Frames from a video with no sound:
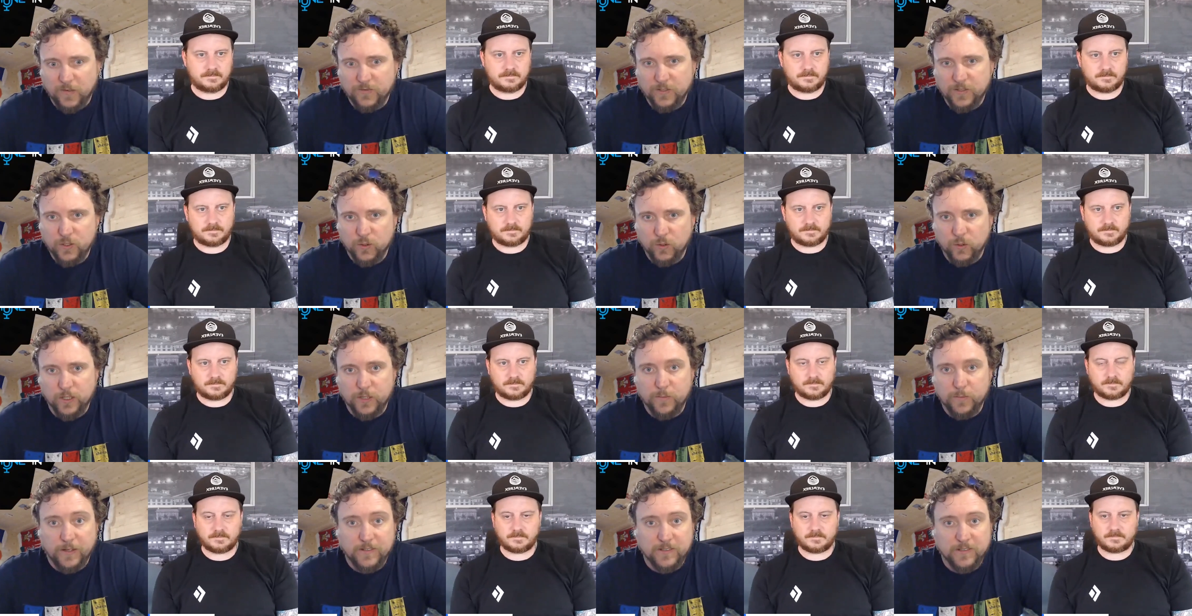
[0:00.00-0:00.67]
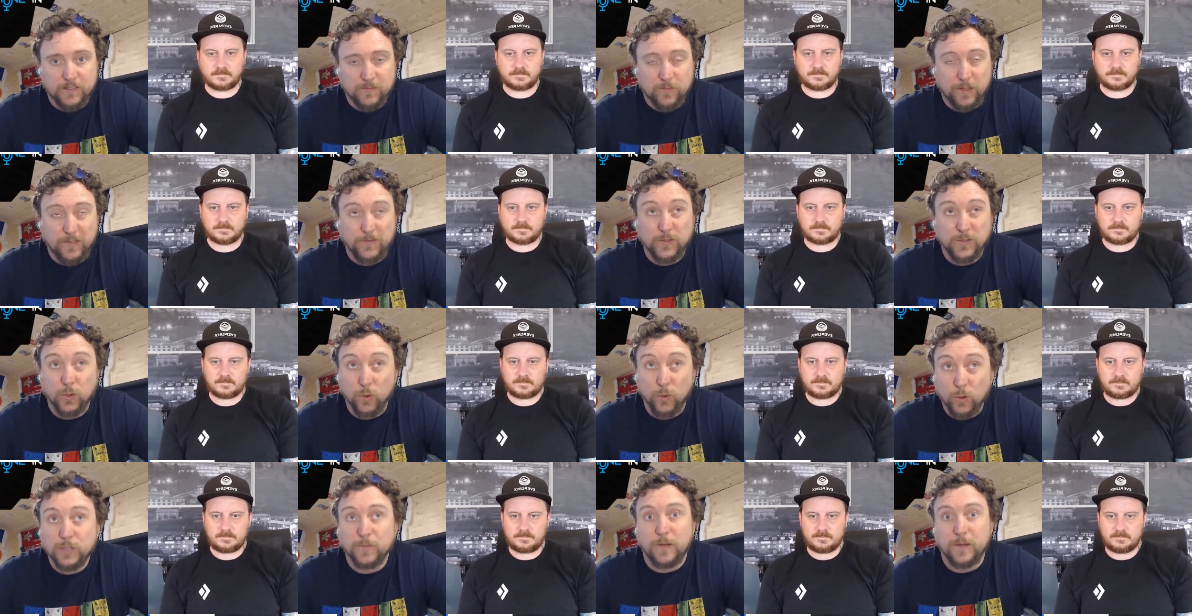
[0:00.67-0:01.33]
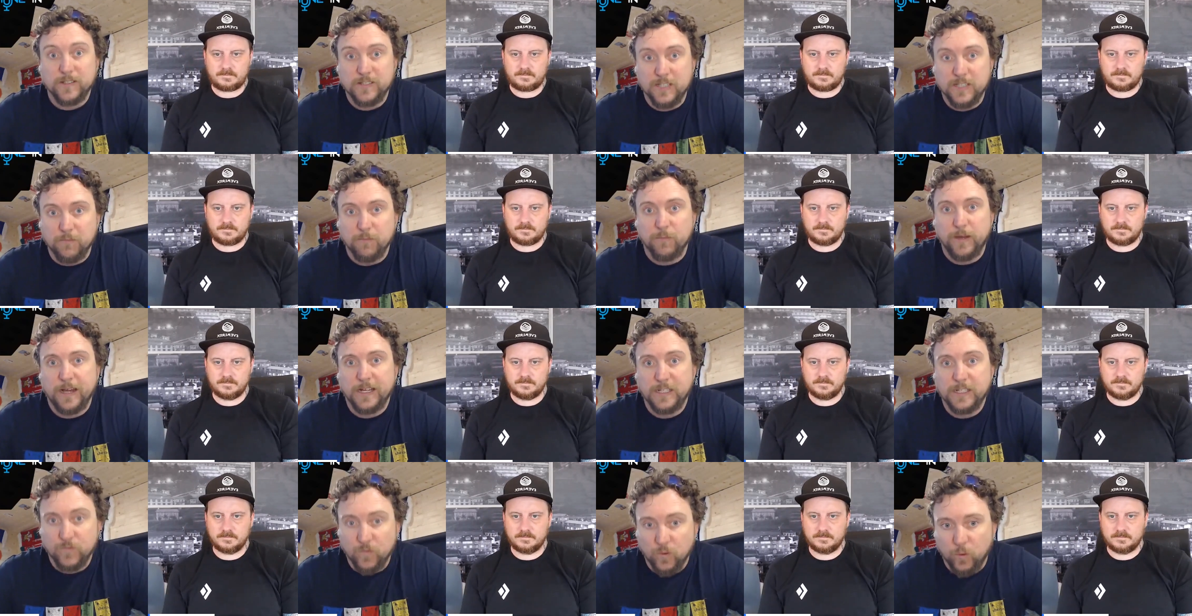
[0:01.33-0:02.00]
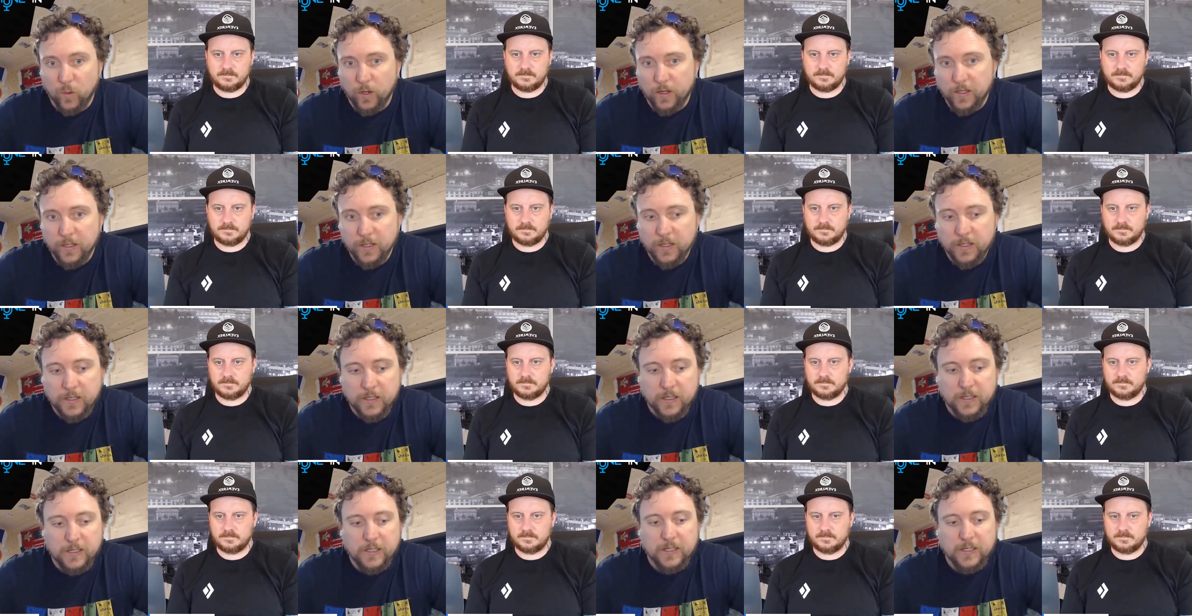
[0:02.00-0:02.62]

Speaker 1: We haven't talking about we haven't talked about sleeping bags for a while,